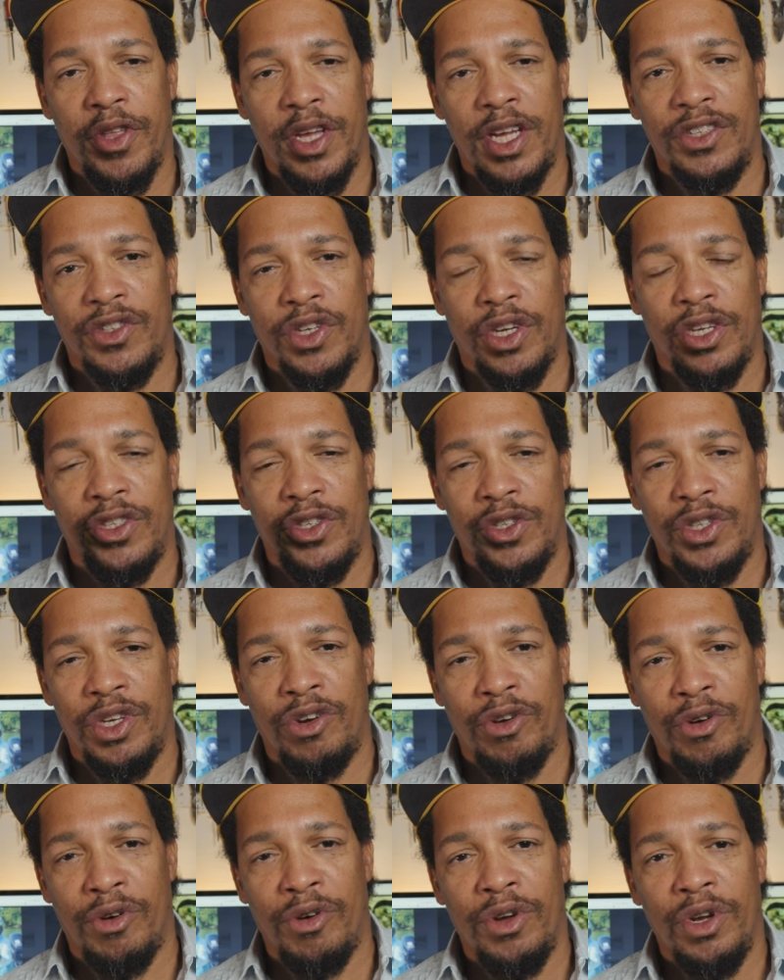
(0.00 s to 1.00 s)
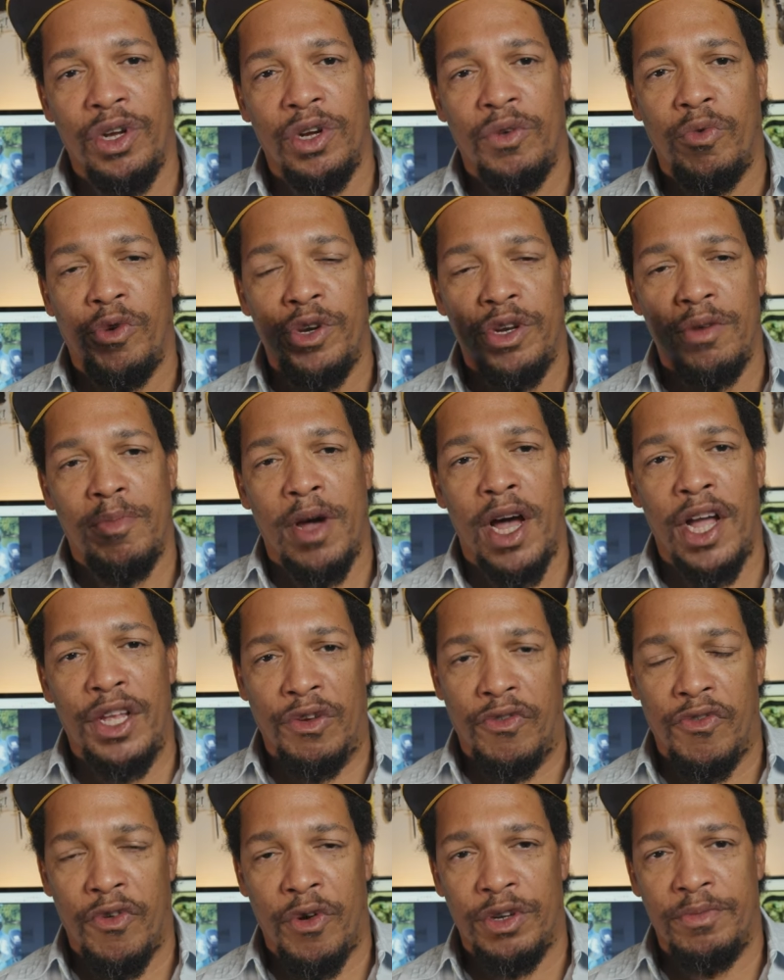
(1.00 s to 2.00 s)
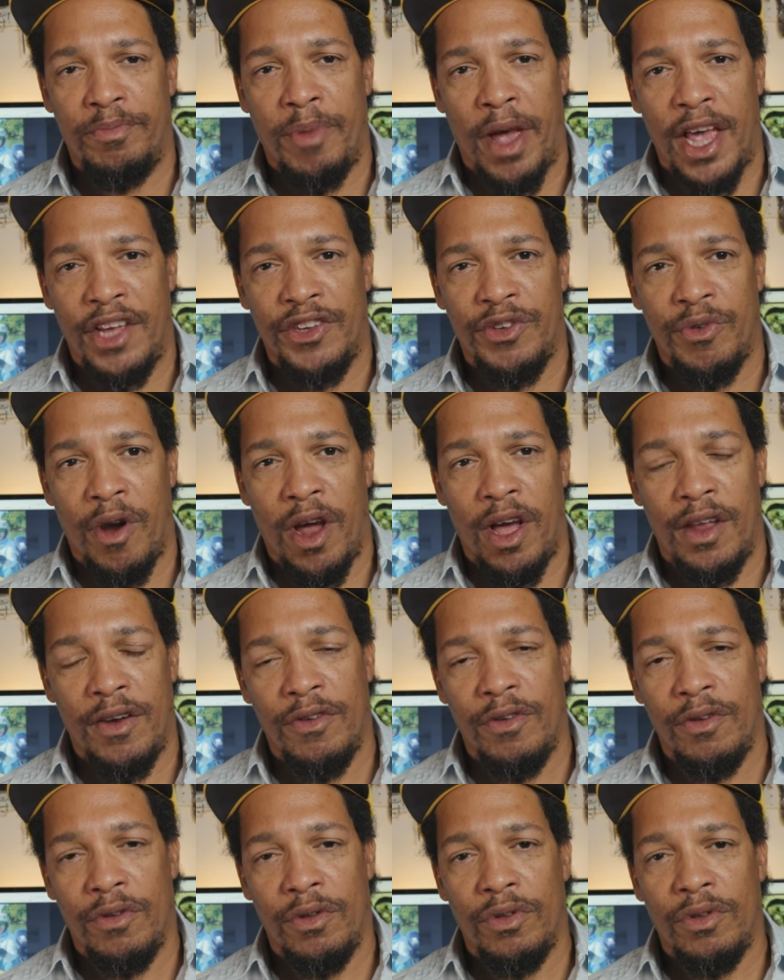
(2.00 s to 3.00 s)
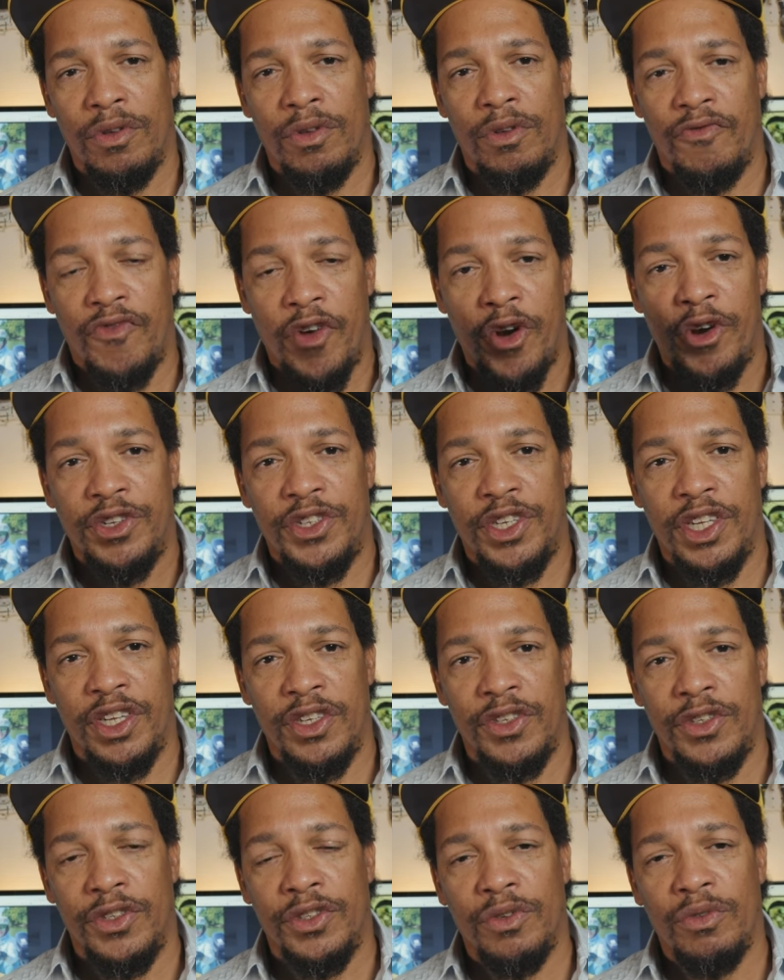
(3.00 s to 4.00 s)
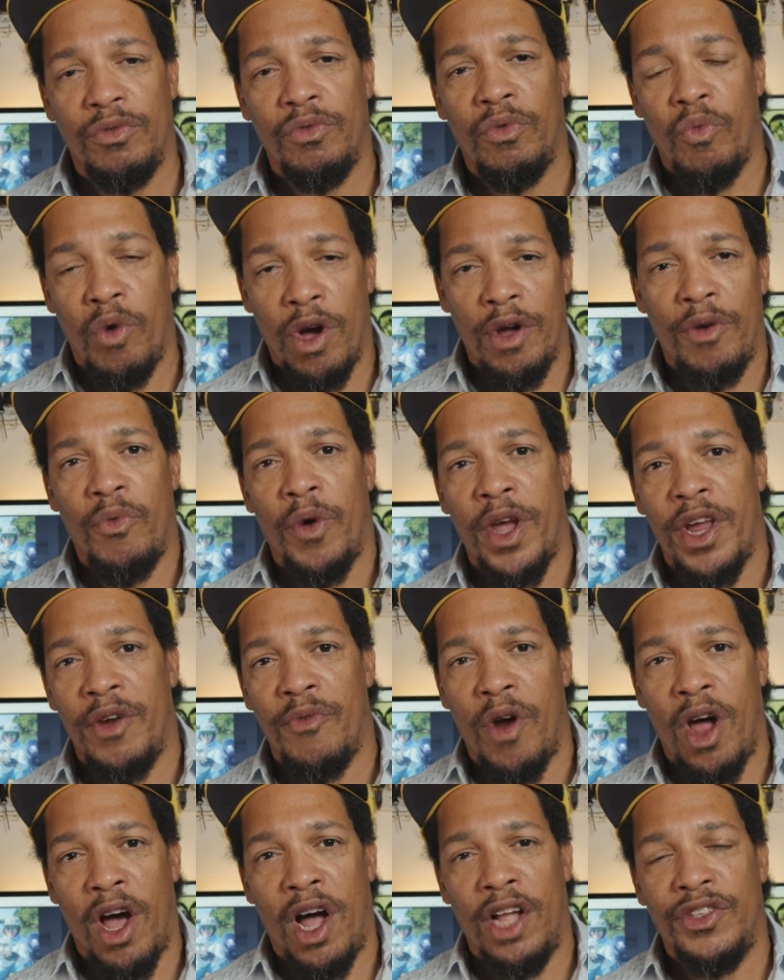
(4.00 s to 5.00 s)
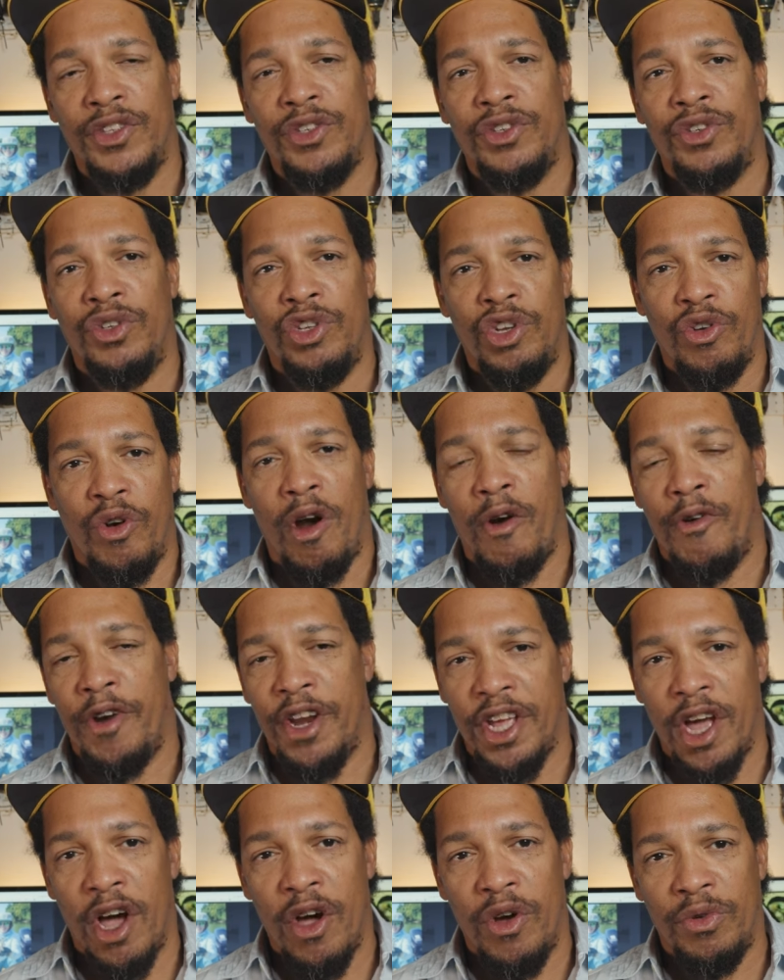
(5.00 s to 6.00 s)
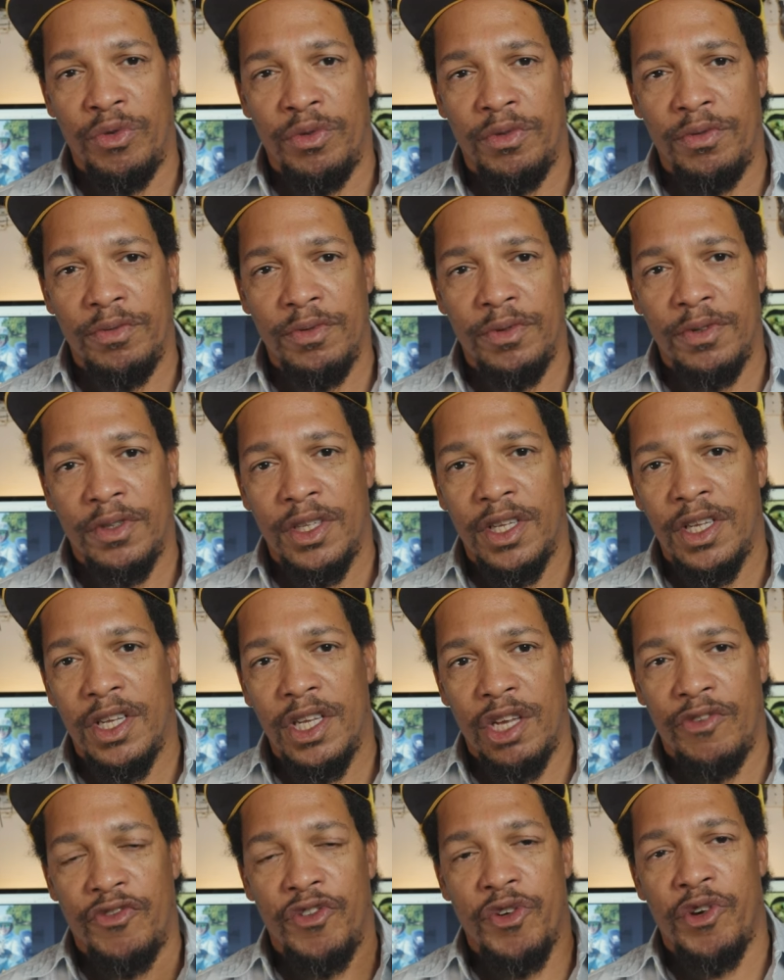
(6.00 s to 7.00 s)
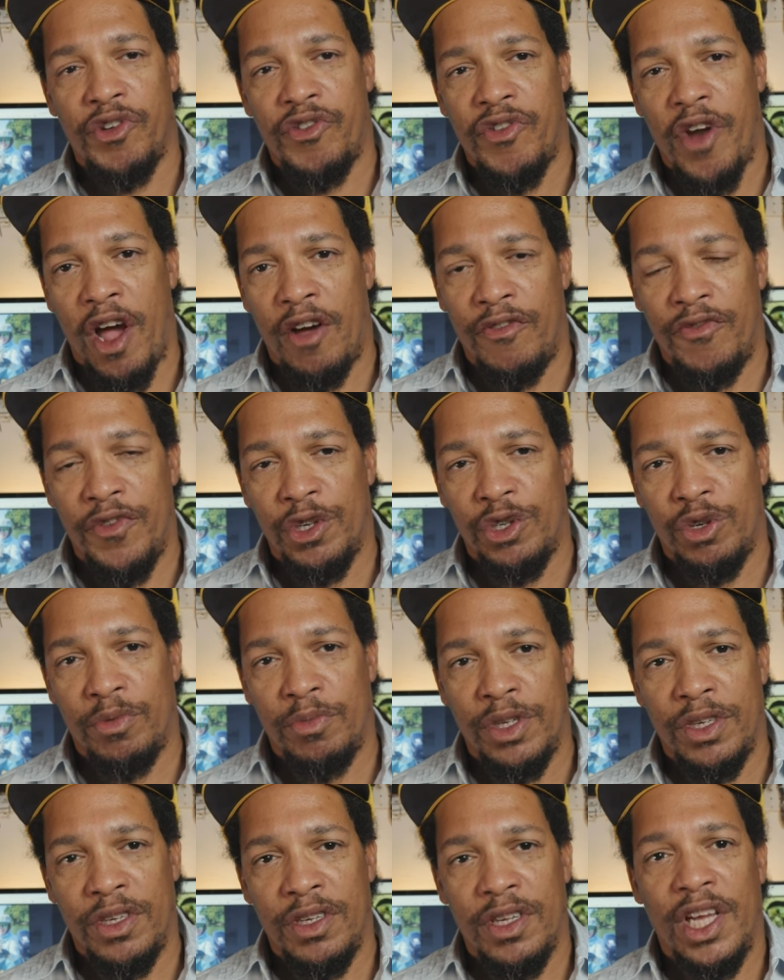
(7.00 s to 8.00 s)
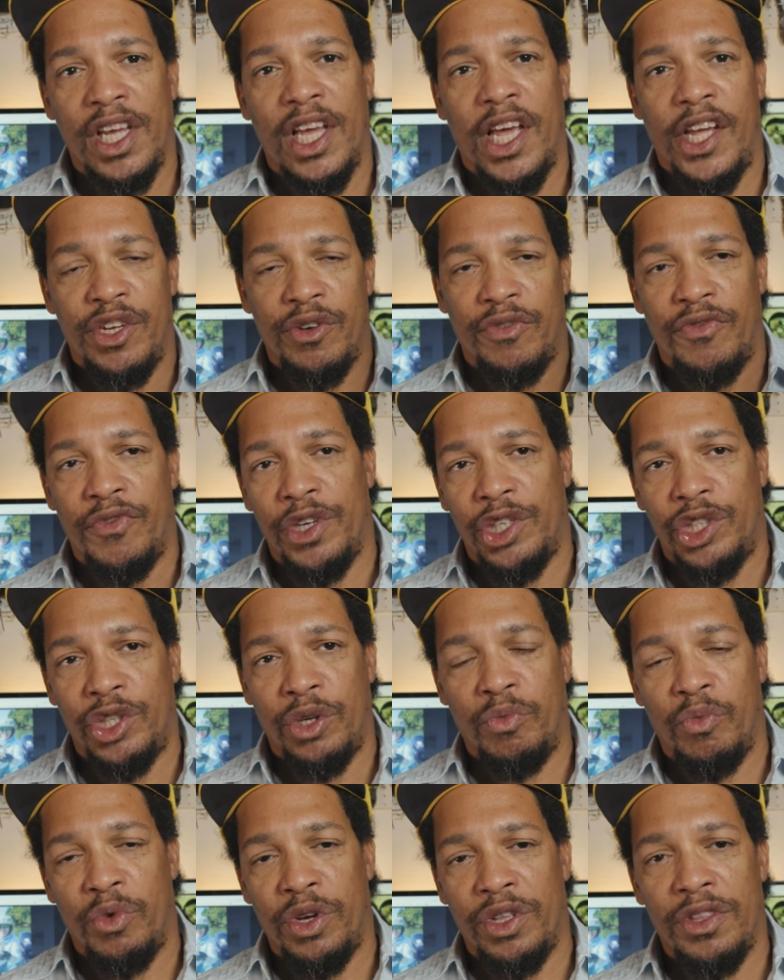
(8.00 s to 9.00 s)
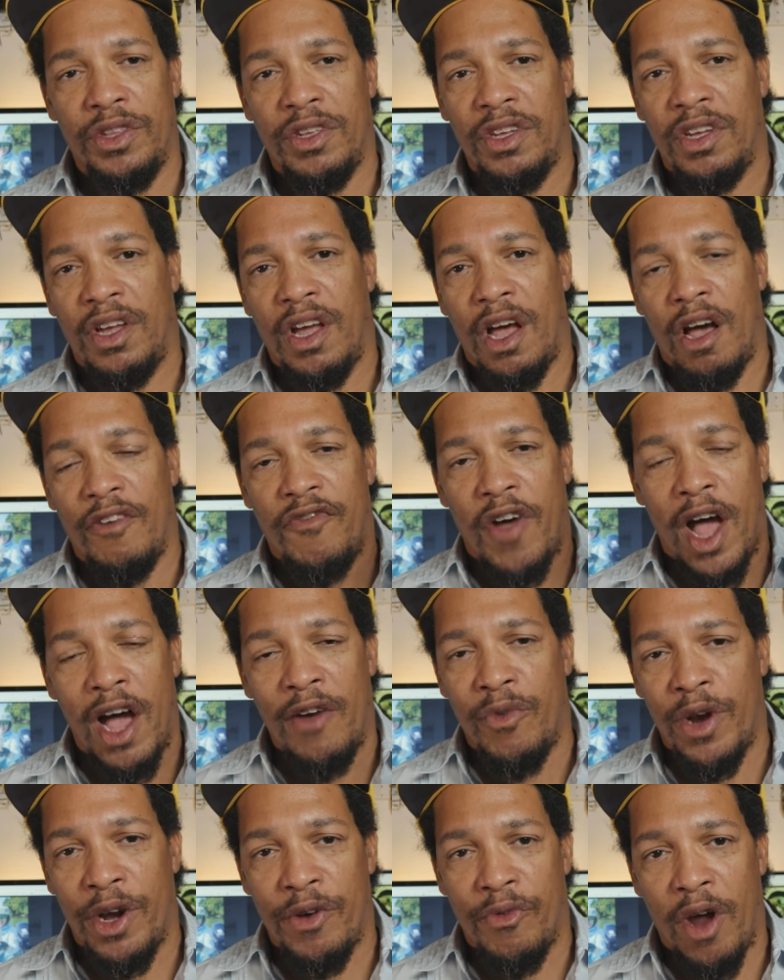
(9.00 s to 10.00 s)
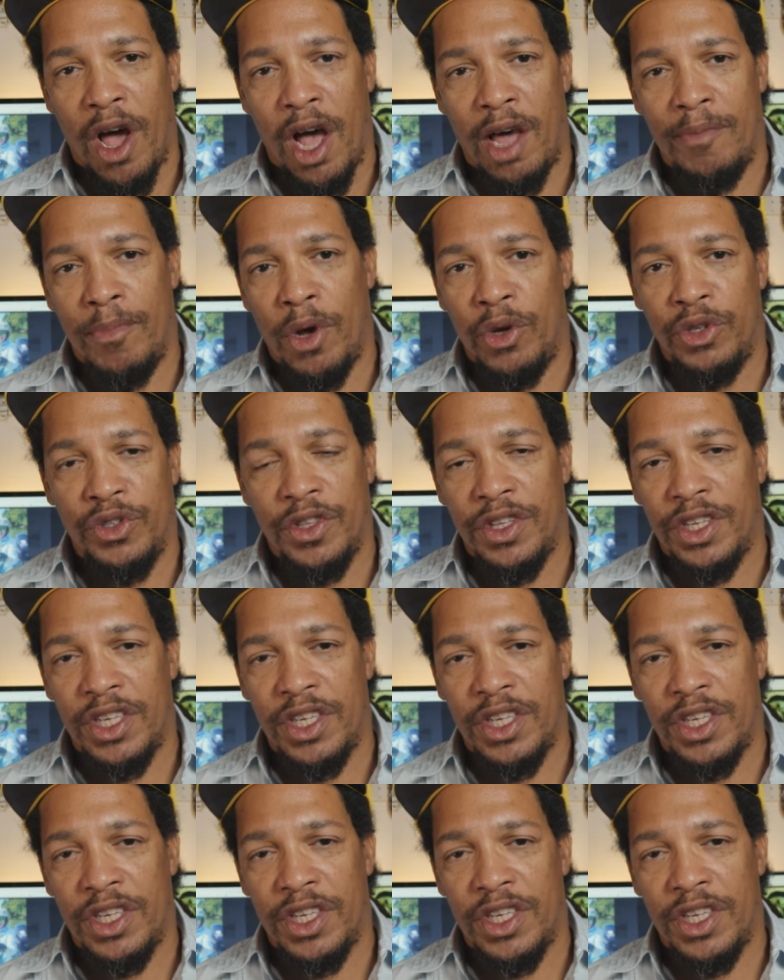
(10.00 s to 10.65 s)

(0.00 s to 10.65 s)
things to consider when you're buying your first bass rod. First is, what weight rods do you already own? If you're a trout fisherman and you're fishing with a five weight rod most